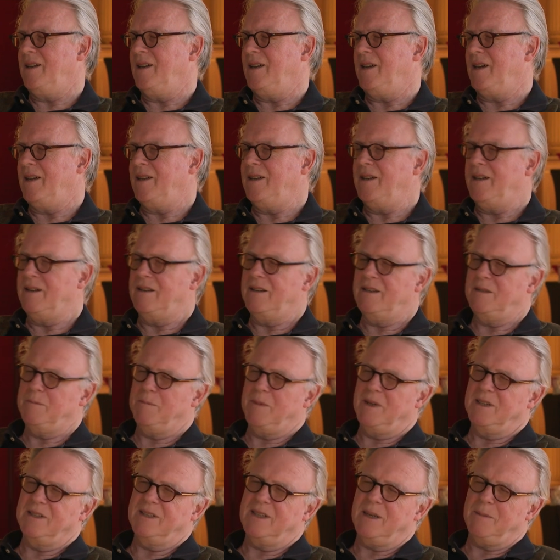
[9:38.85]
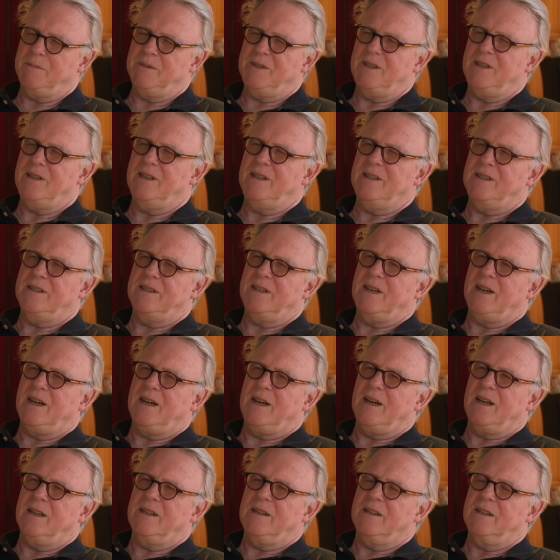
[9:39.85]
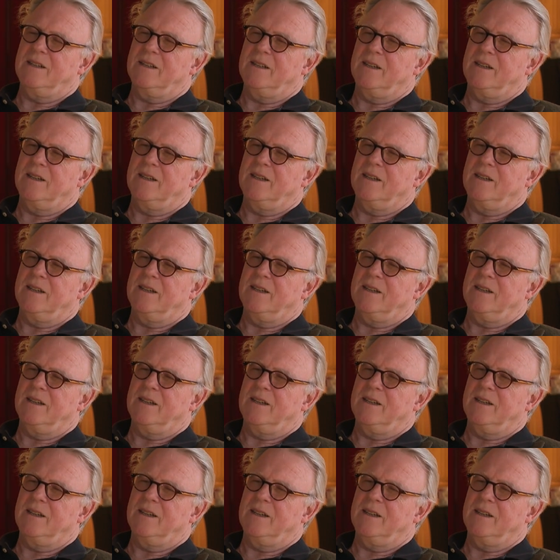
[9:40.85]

the idea is, but subsidies are